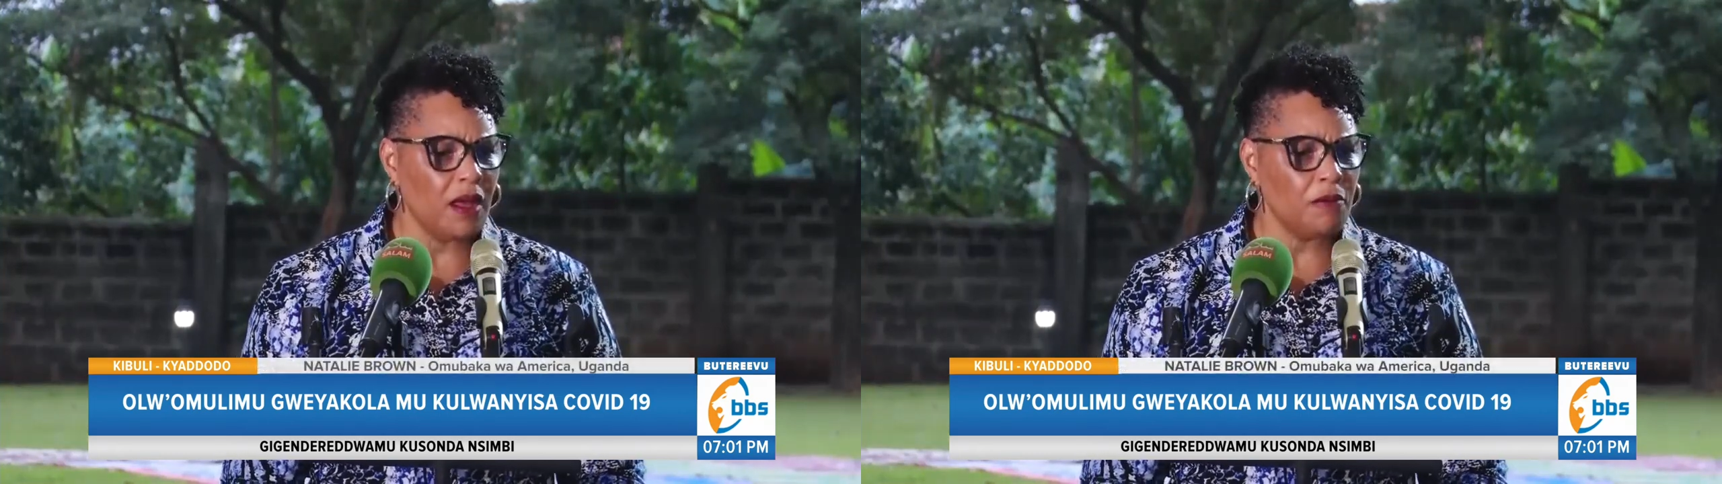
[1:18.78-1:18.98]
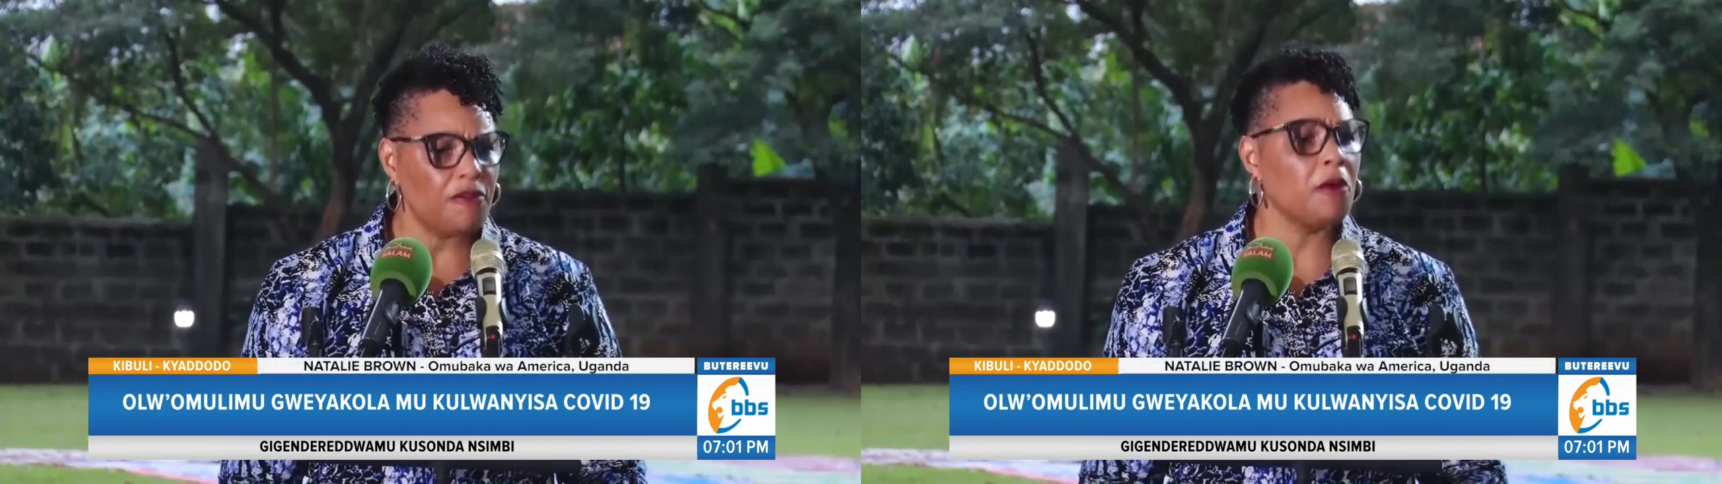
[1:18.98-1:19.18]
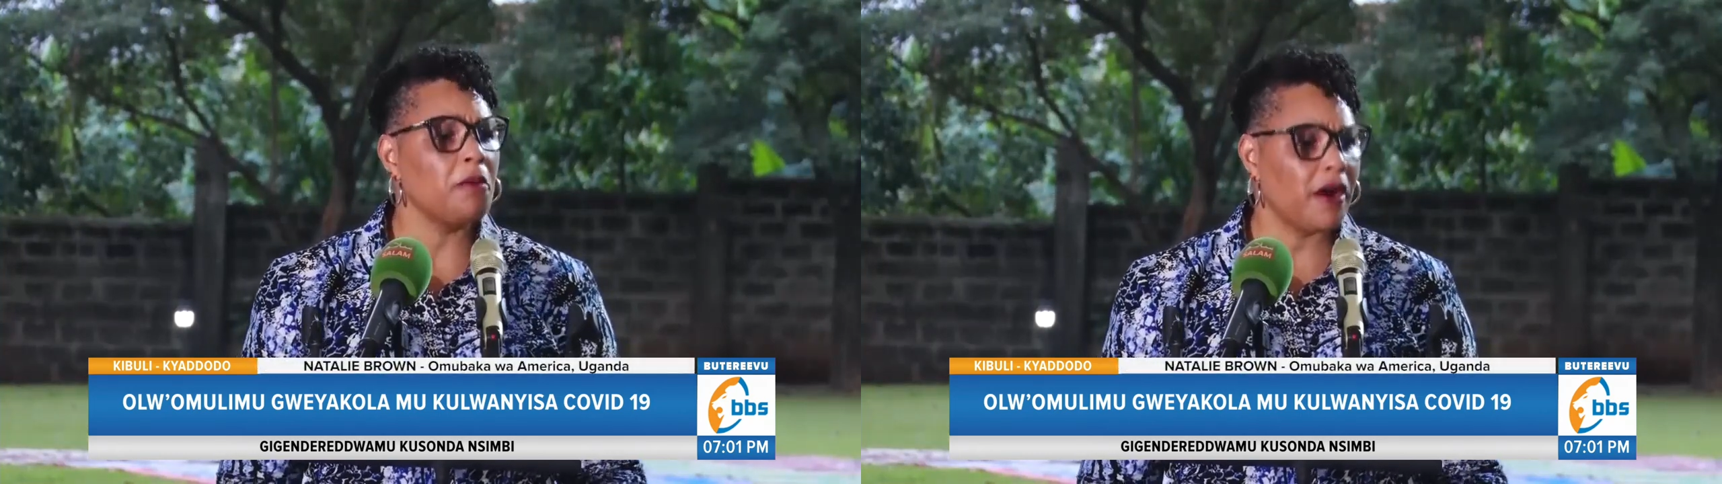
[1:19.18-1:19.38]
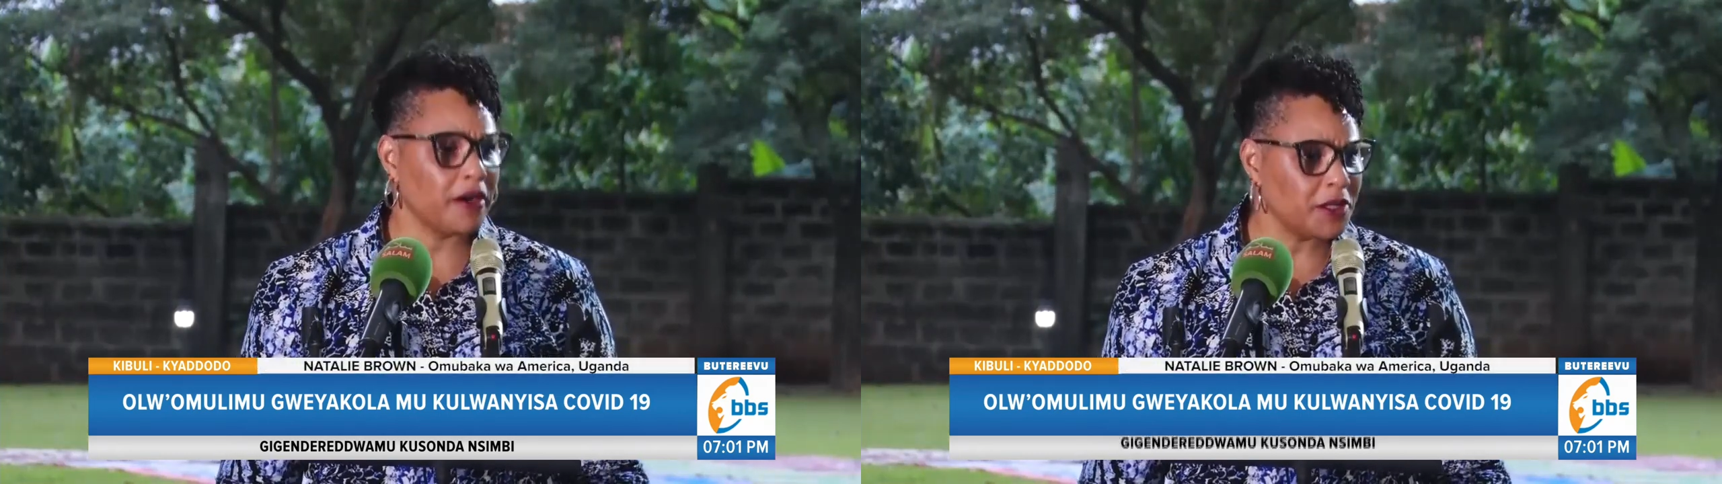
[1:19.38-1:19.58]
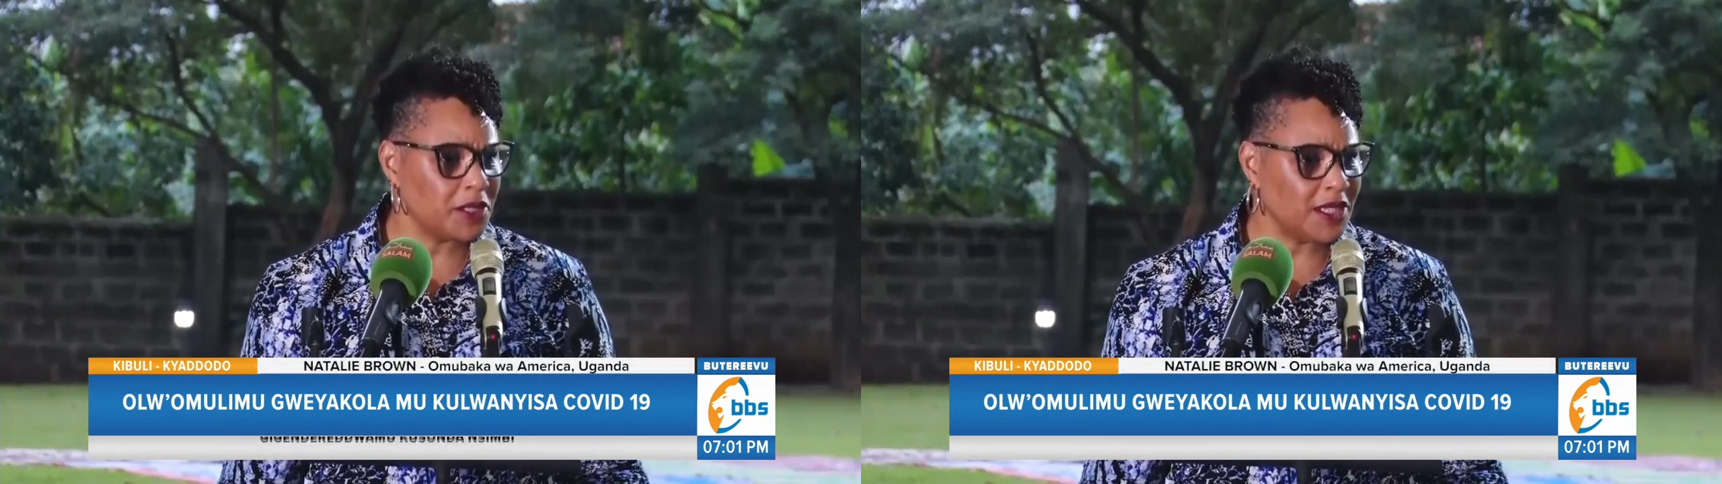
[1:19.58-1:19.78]
for
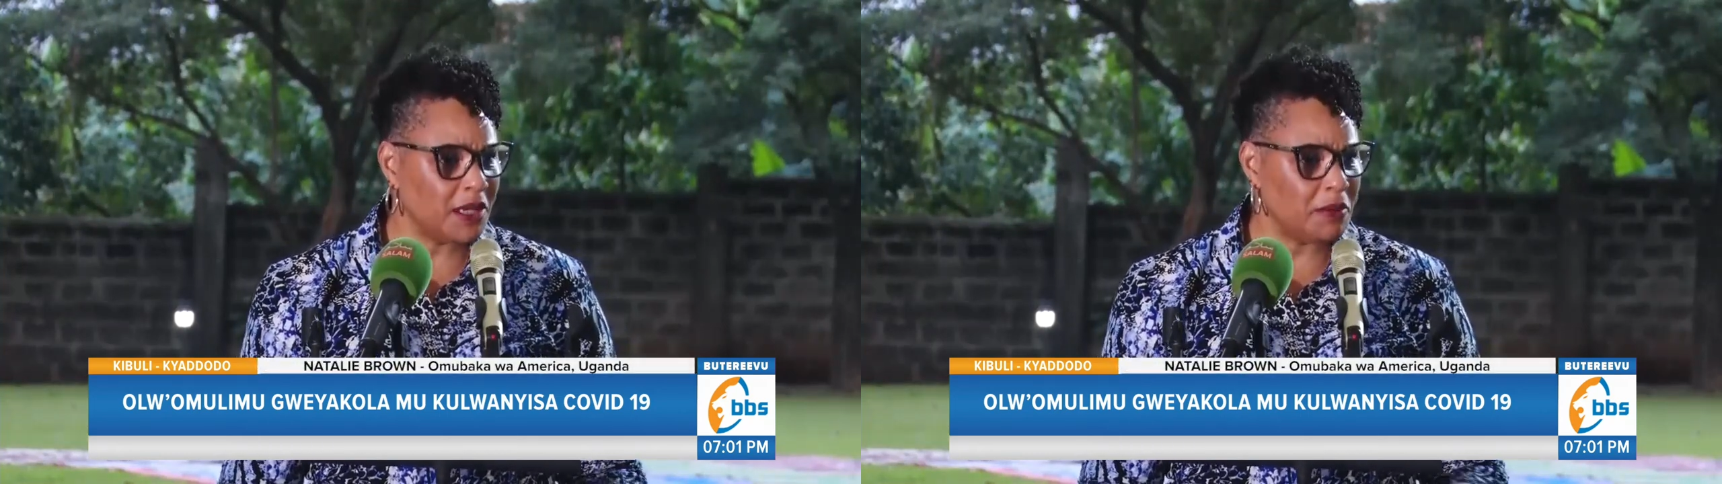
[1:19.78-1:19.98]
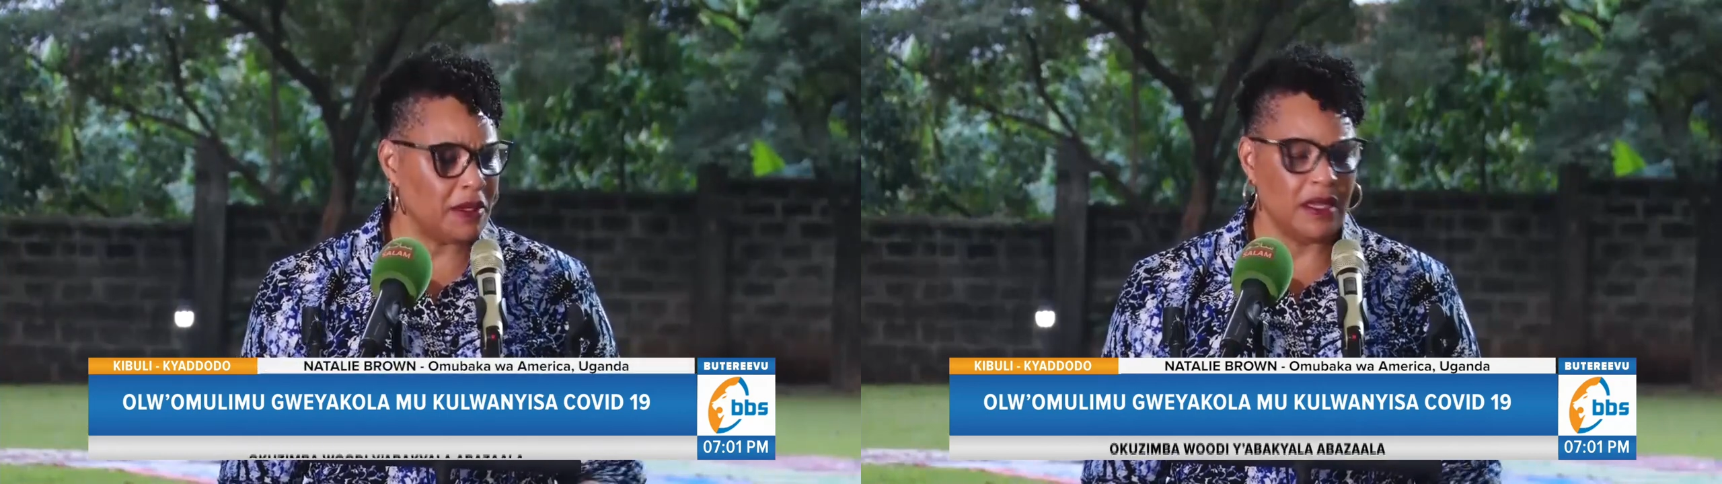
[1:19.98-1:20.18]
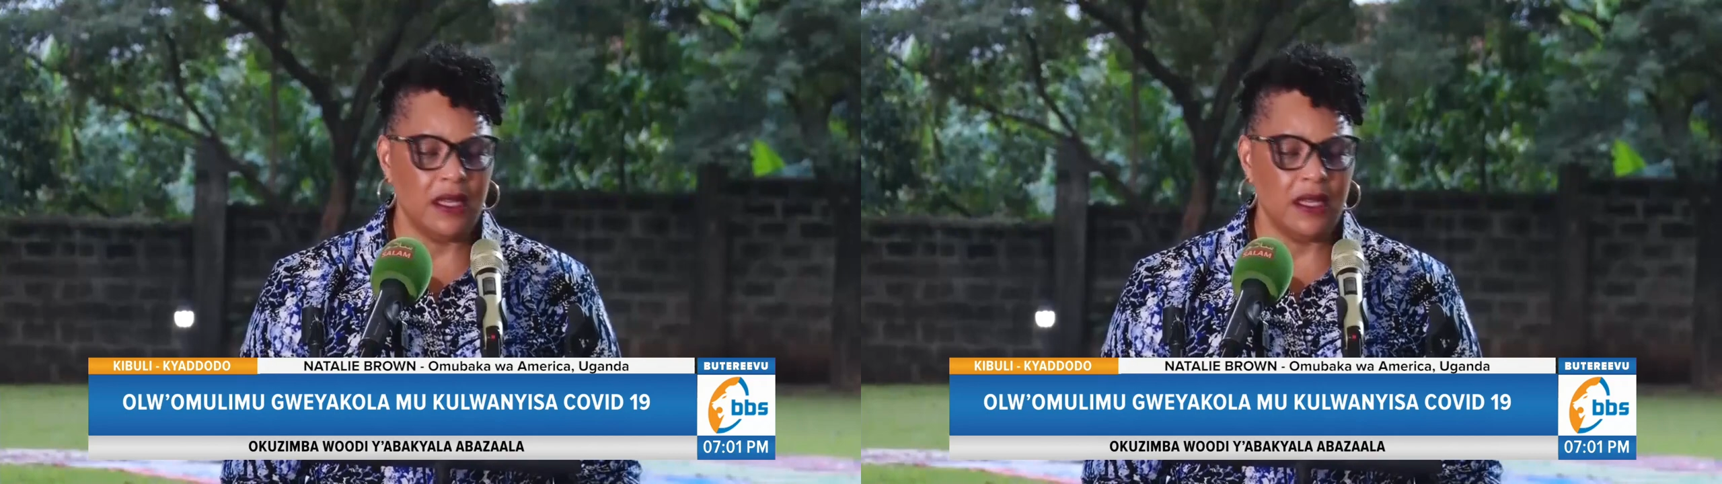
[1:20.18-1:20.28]
partnership